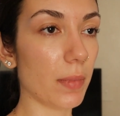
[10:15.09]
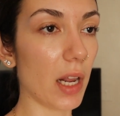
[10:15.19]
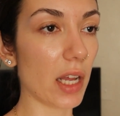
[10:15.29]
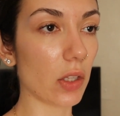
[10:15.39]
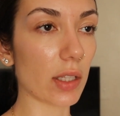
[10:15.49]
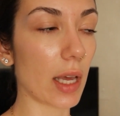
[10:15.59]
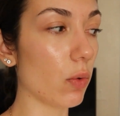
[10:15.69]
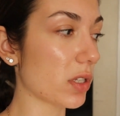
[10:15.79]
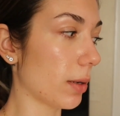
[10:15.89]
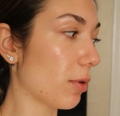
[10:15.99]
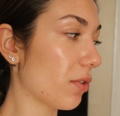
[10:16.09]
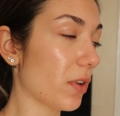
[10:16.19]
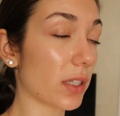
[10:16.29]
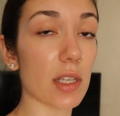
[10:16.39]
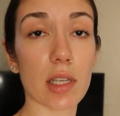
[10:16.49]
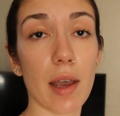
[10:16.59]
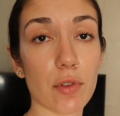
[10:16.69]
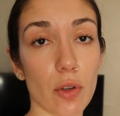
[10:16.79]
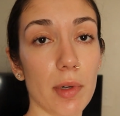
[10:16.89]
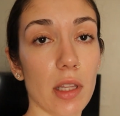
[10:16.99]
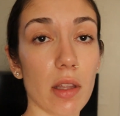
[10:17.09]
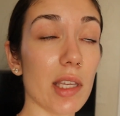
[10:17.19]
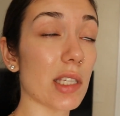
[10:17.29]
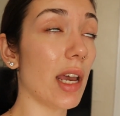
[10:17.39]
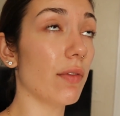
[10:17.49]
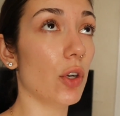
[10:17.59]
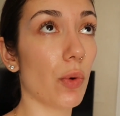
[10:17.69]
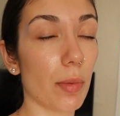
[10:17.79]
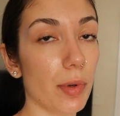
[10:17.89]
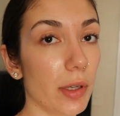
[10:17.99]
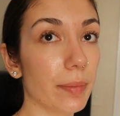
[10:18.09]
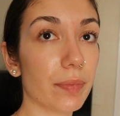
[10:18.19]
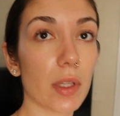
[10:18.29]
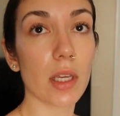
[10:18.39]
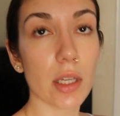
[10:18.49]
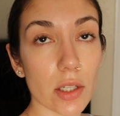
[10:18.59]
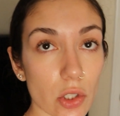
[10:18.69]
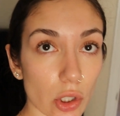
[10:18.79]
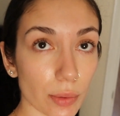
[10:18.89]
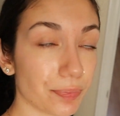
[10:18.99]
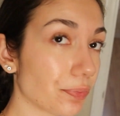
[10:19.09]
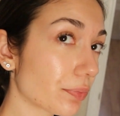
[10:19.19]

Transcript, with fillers: Yeah. And I thought that was like perfect because I have so many things that I have nowhere to put. So,